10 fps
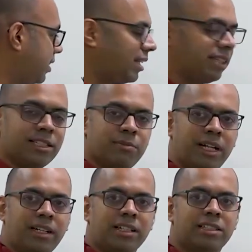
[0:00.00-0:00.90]
that this
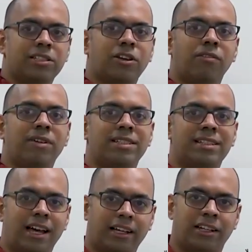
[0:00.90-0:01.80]
matrix is always
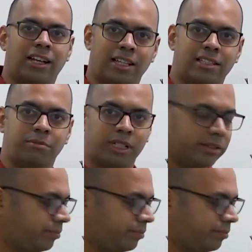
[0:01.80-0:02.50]
diagonalizable.